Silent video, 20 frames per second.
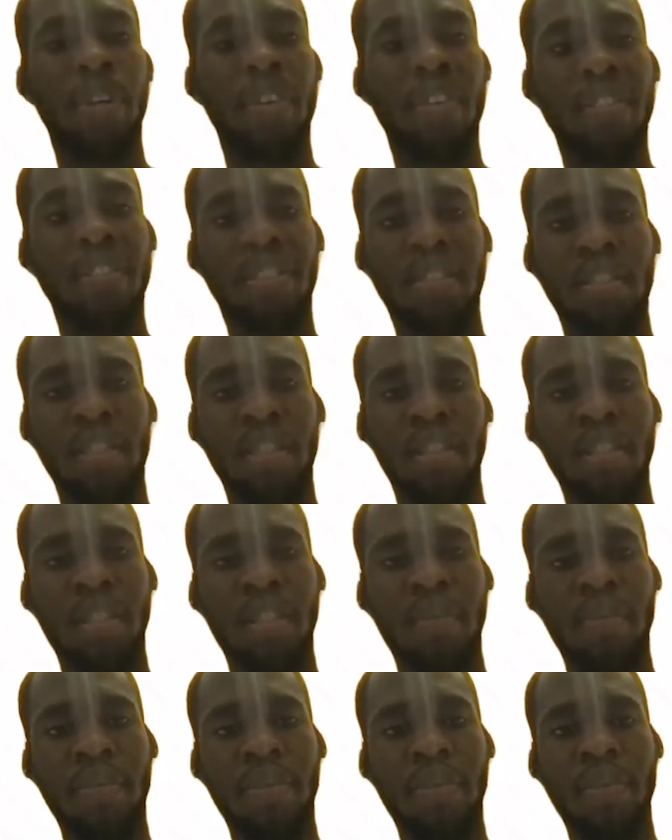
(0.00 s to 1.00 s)
boroughs,
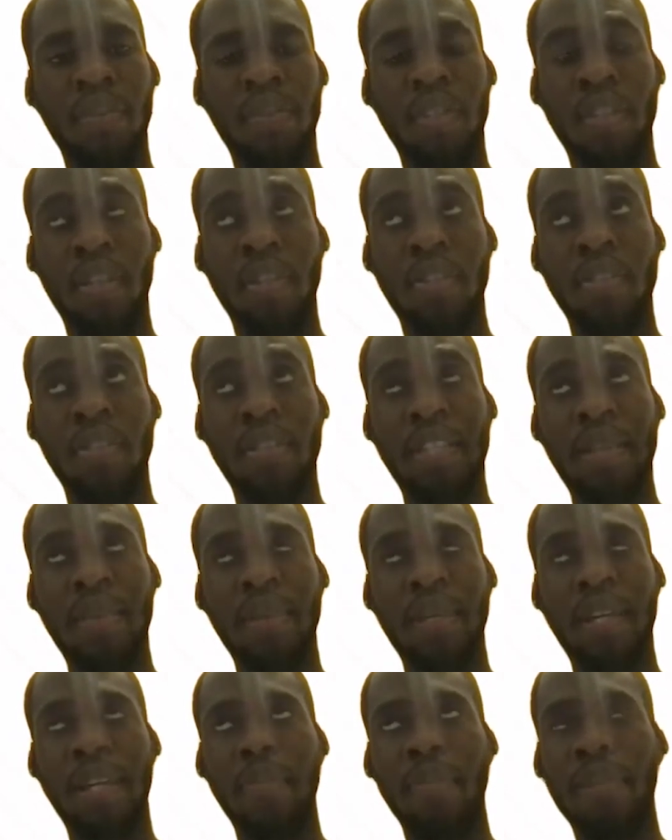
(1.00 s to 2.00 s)
close to town
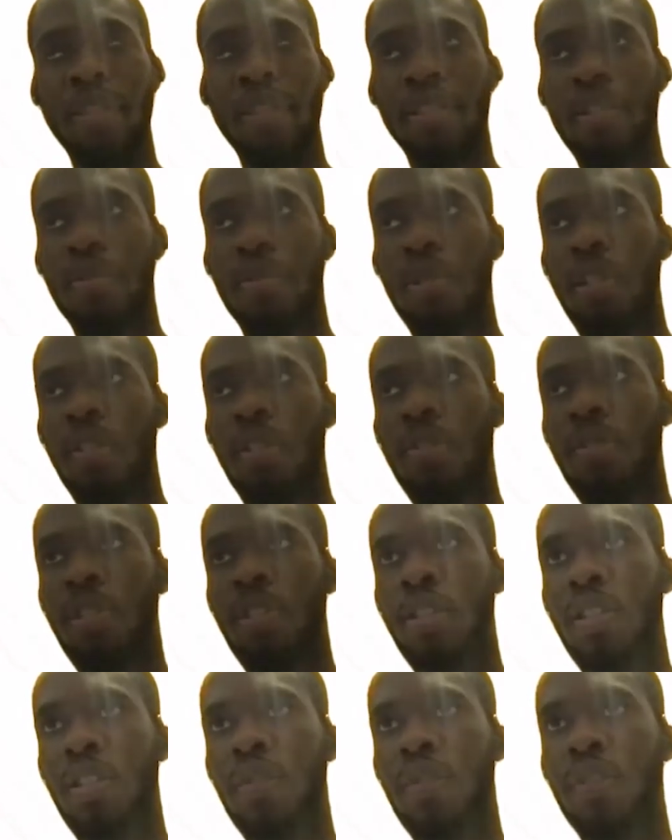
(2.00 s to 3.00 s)
with hamlets as well,
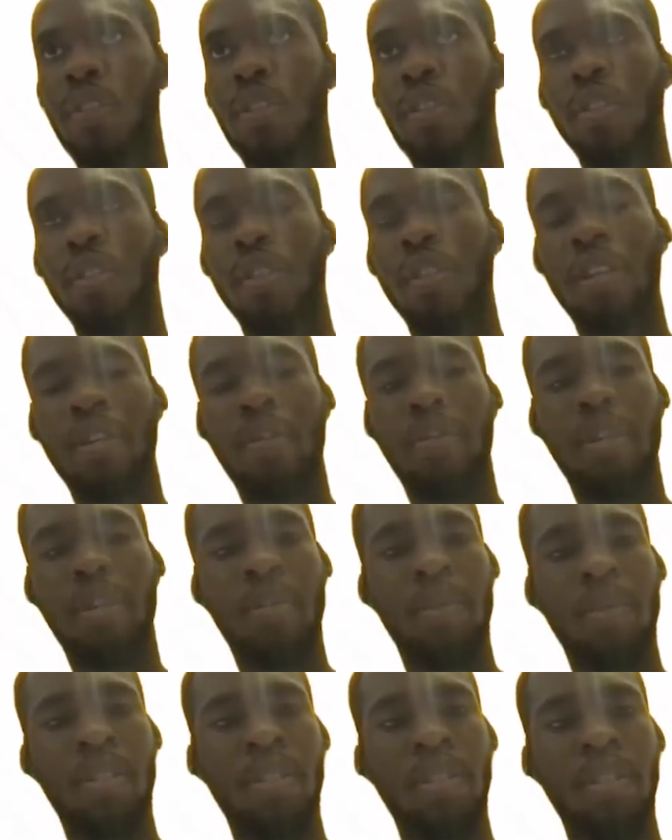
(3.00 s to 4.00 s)
which is another area